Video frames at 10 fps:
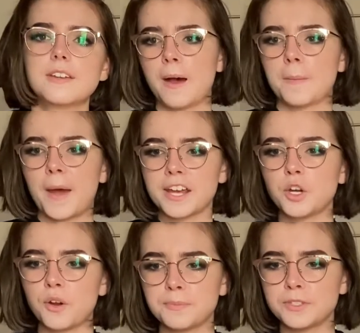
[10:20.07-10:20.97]
I
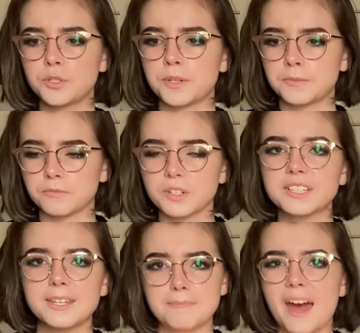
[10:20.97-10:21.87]
know I've been doing
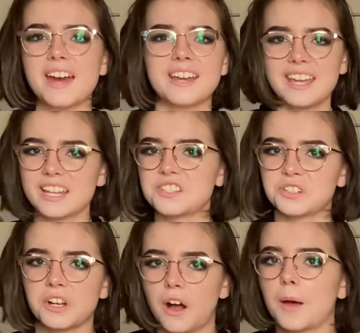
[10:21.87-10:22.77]
really bad at
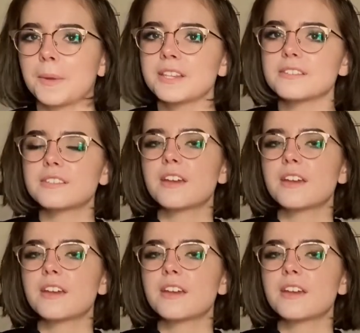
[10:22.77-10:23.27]
answering comments,